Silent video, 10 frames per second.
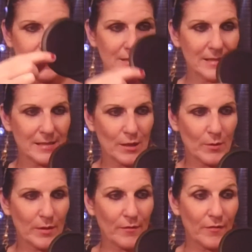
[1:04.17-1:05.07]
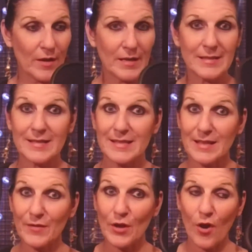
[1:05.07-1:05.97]
Does this go in the front? Is it
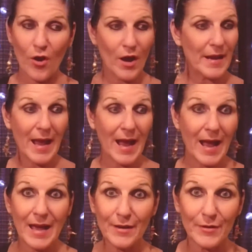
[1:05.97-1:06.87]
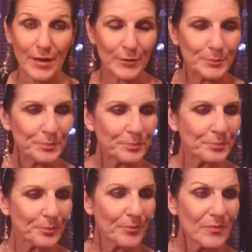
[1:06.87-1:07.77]
even on? I don't know.
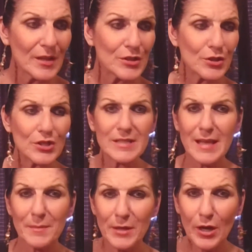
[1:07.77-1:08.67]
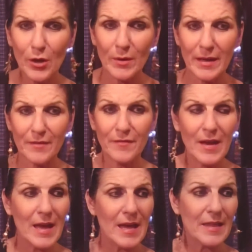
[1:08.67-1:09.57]
So just let me know if
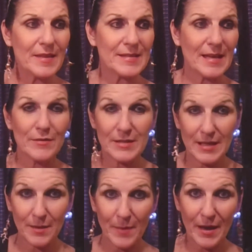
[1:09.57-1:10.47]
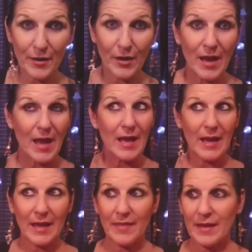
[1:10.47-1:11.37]
the sound is any better.
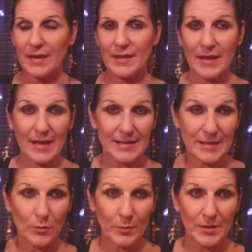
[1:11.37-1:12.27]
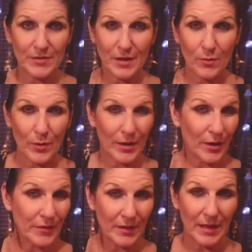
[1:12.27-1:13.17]
And then the next thing will be to start working
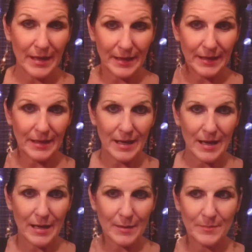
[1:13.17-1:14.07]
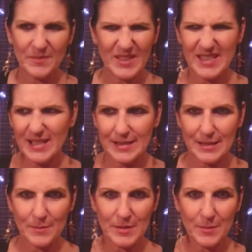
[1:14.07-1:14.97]
on the lighting, because that
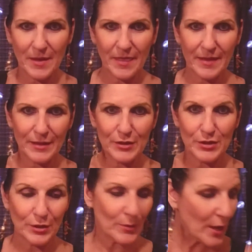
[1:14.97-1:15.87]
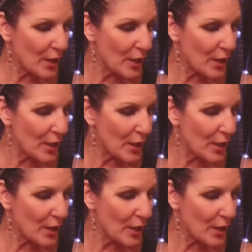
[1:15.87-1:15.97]
seems to be a thing too.